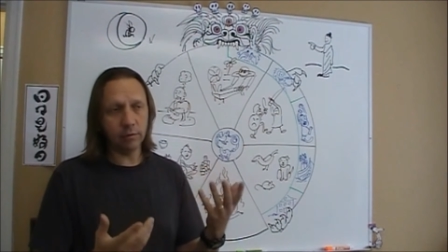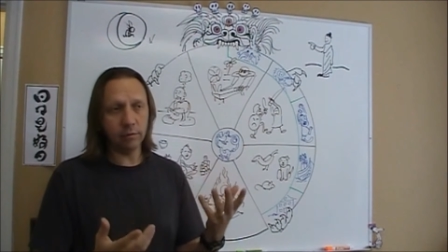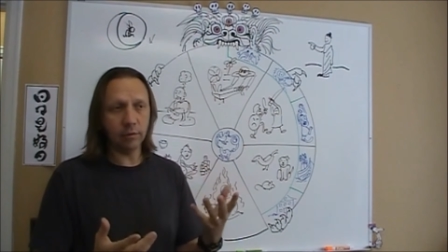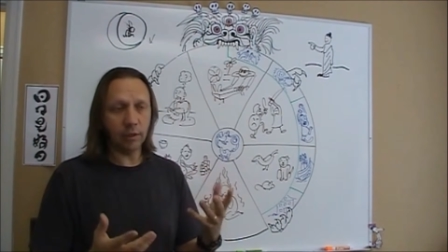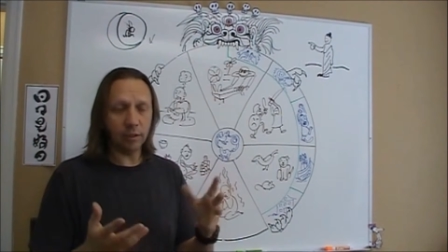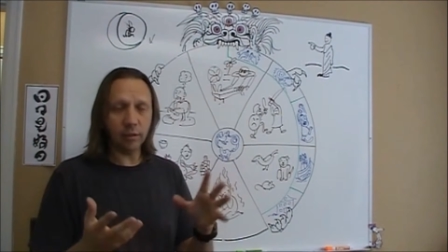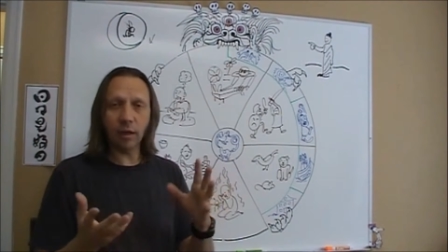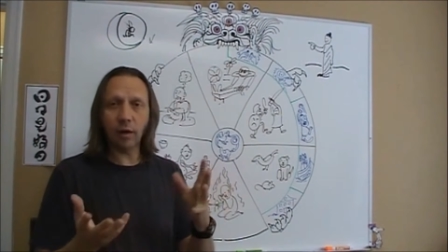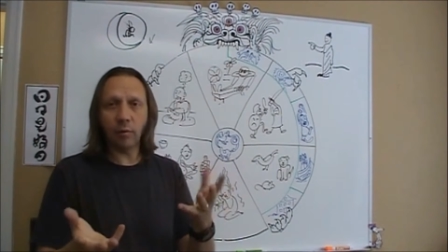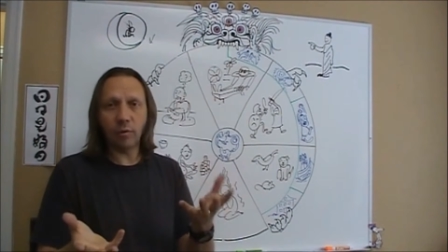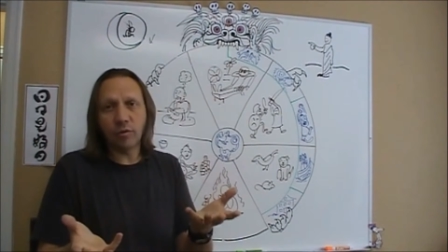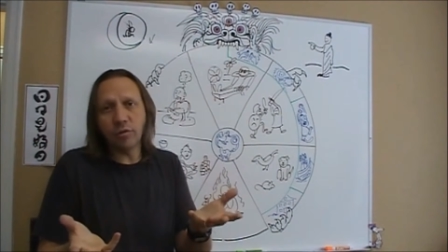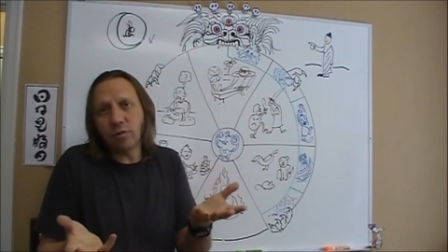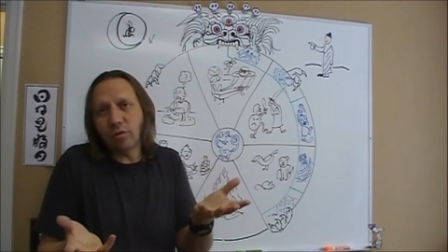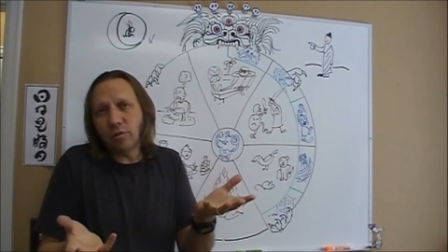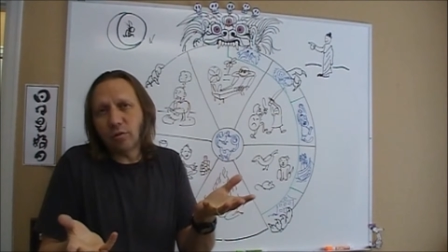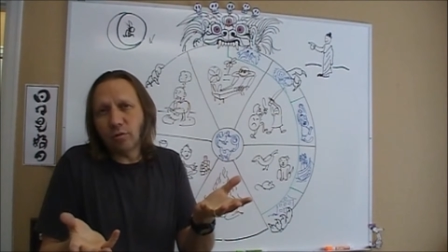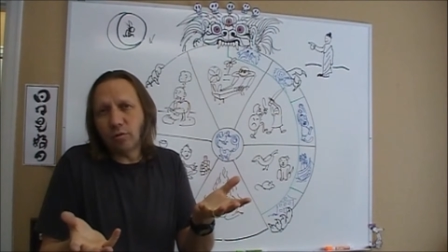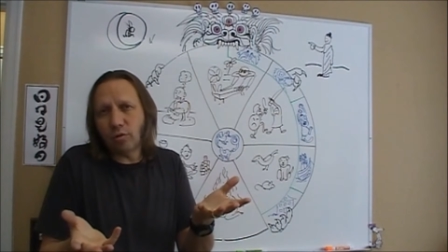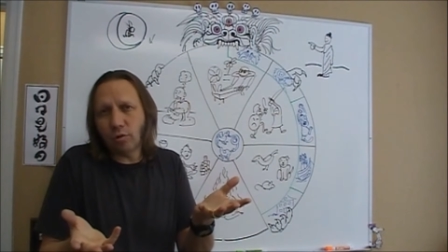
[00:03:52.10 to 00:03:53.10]
Not that I want you
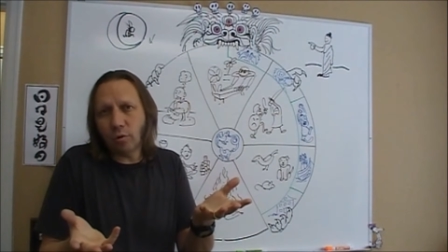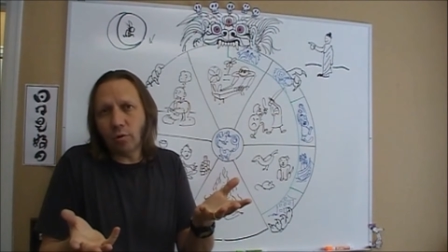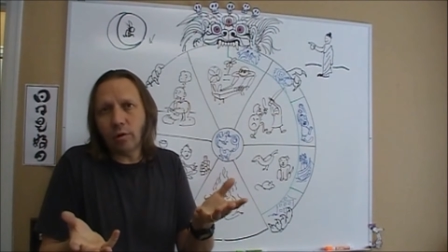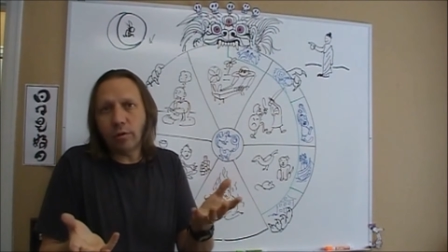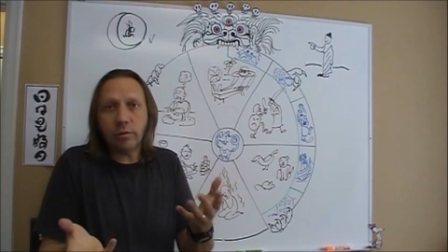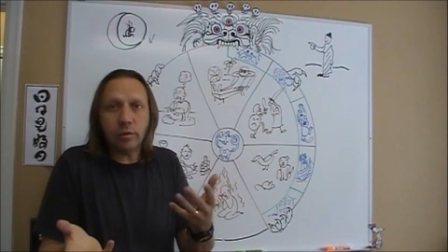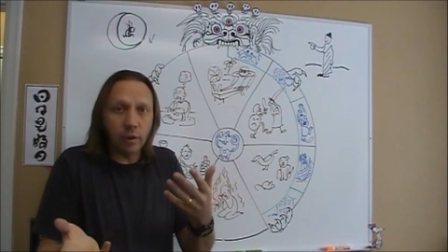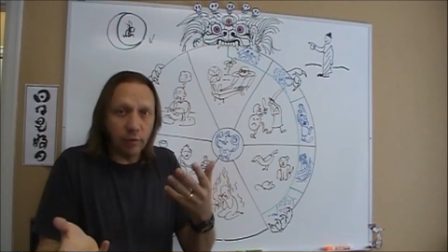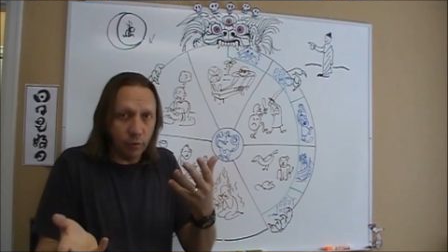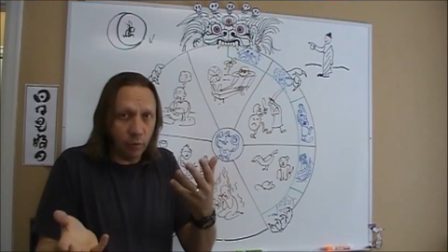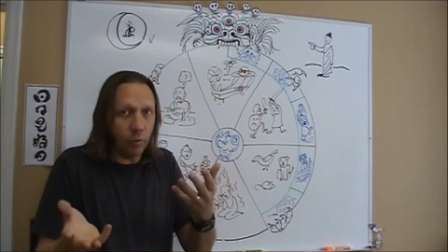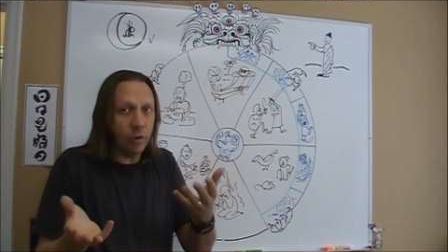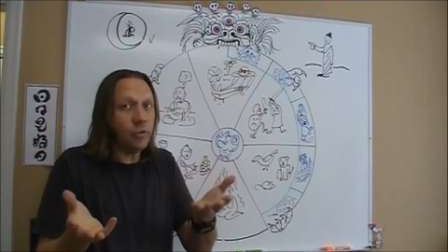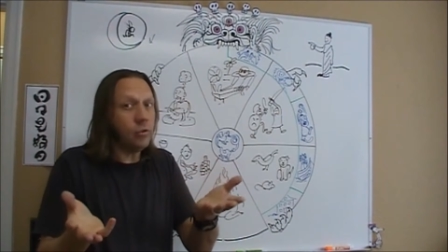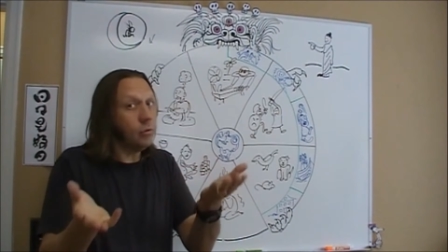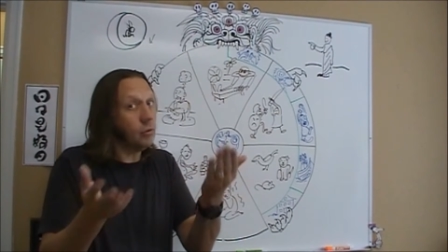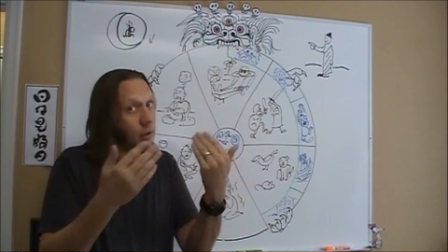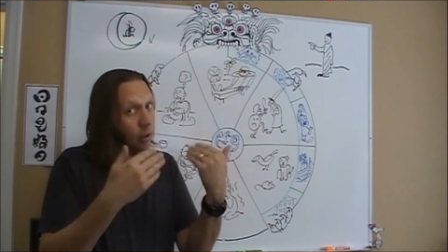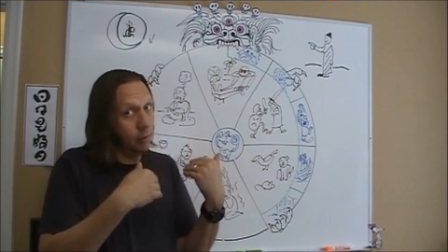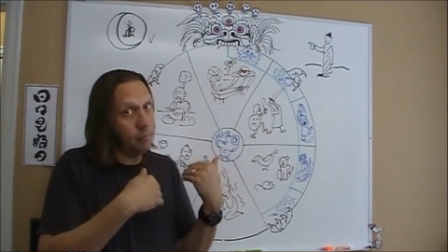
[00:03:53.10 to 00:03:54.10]
to do chores. If you want
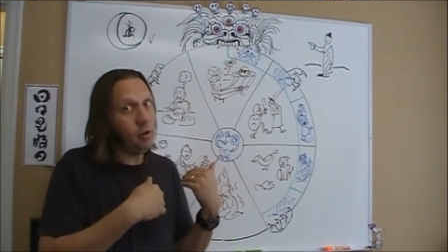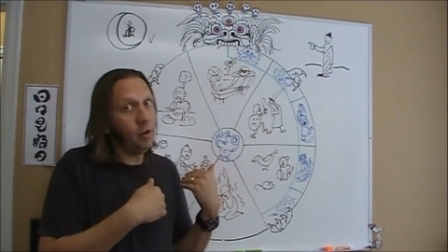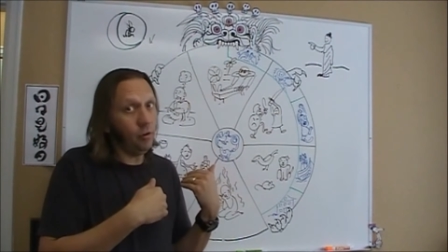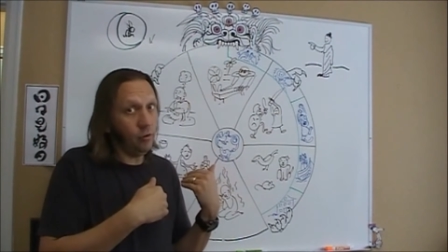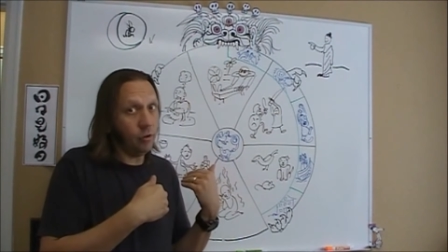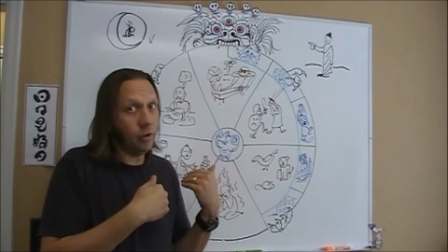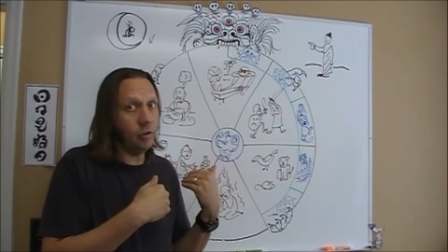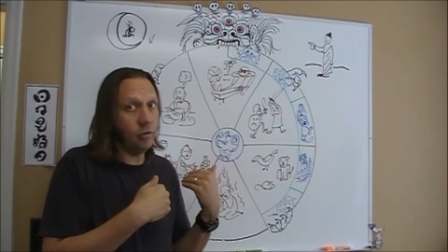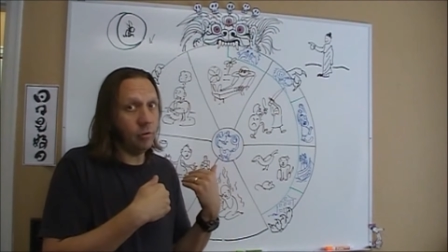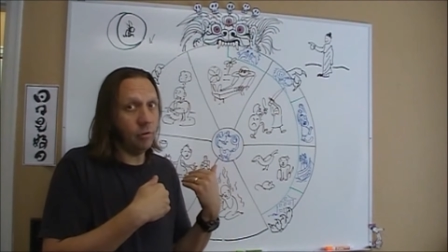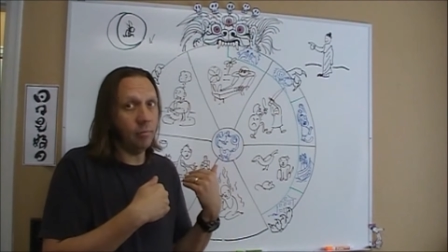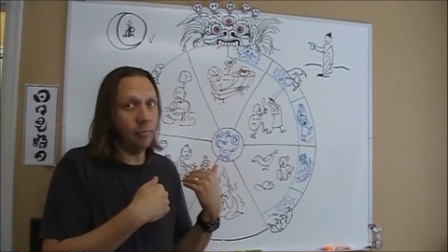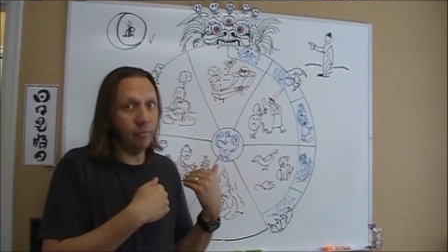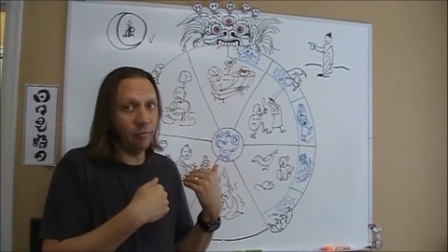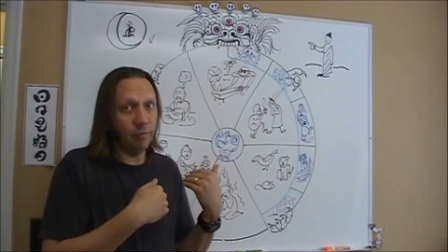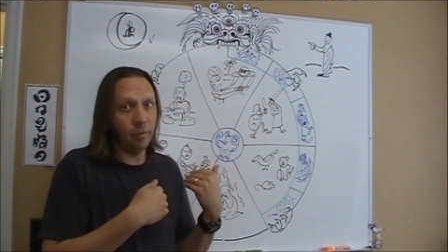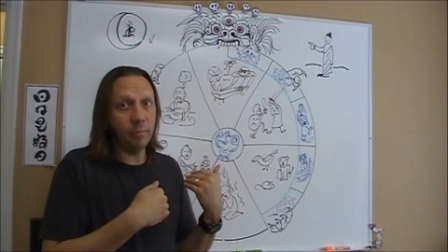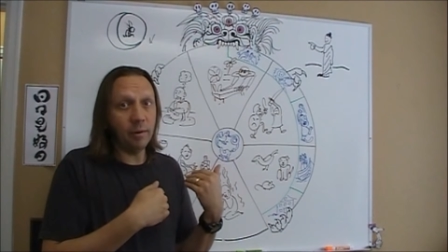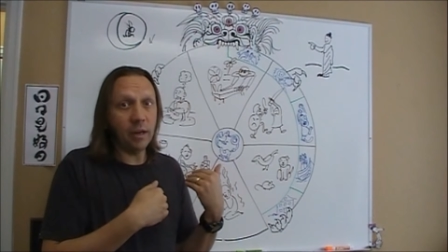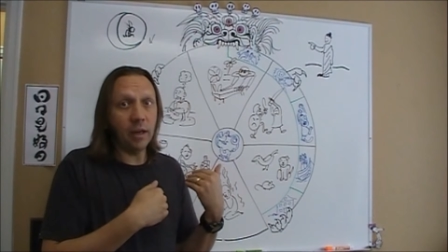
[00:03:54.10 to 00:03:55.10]
to, come here, you can do them
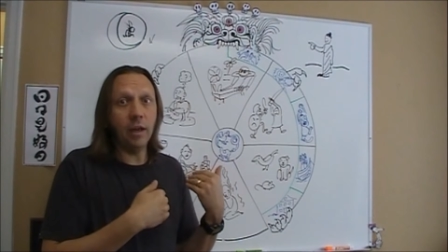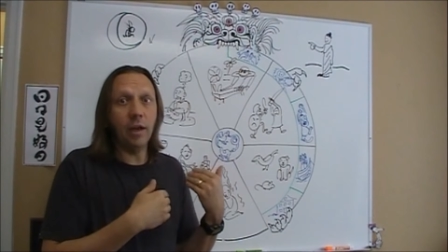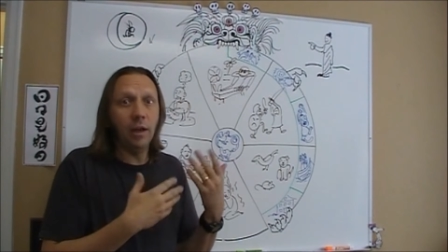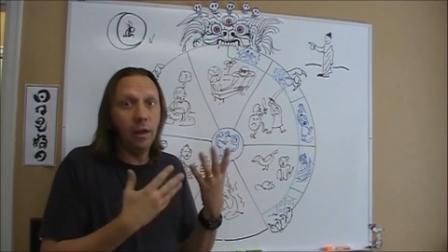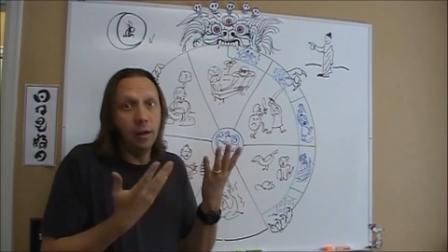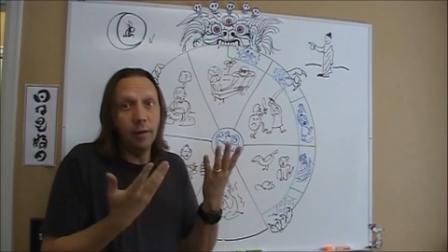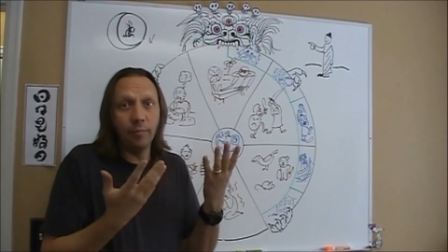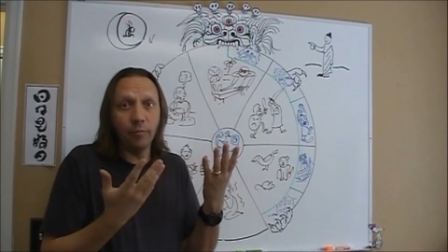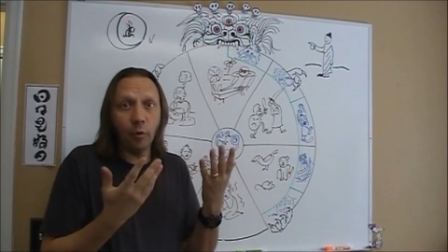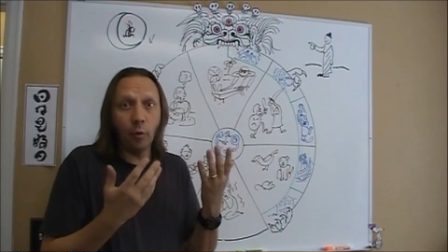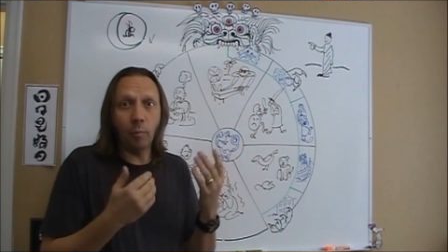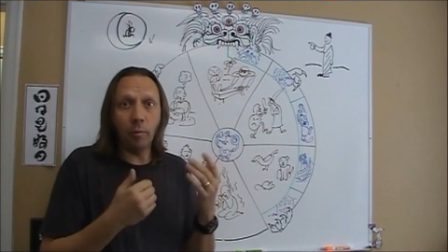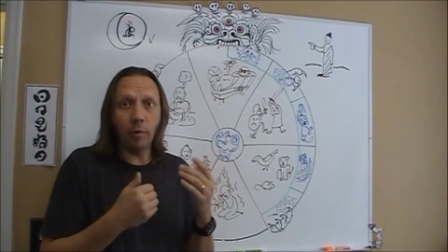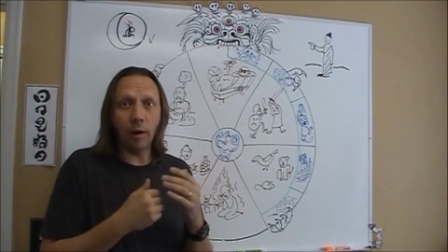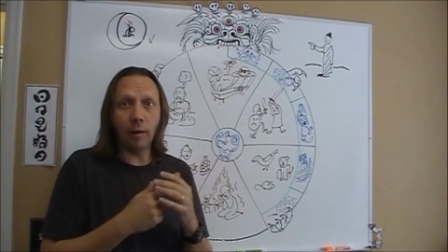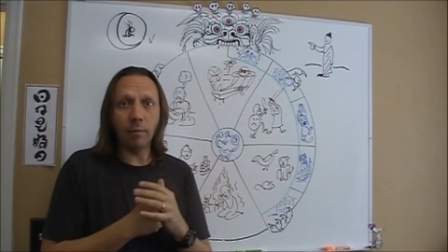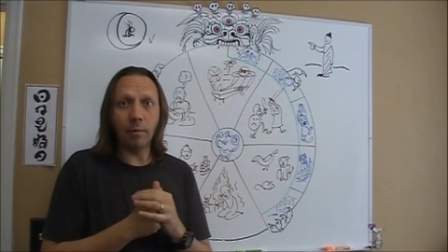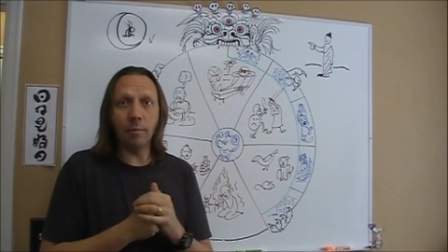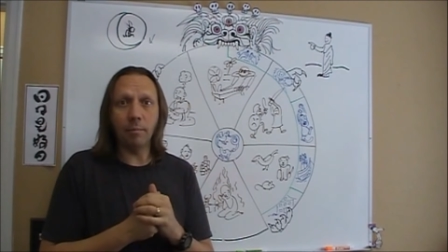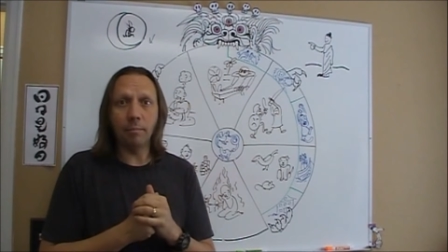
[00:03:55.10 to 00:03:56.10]
for me, no problem.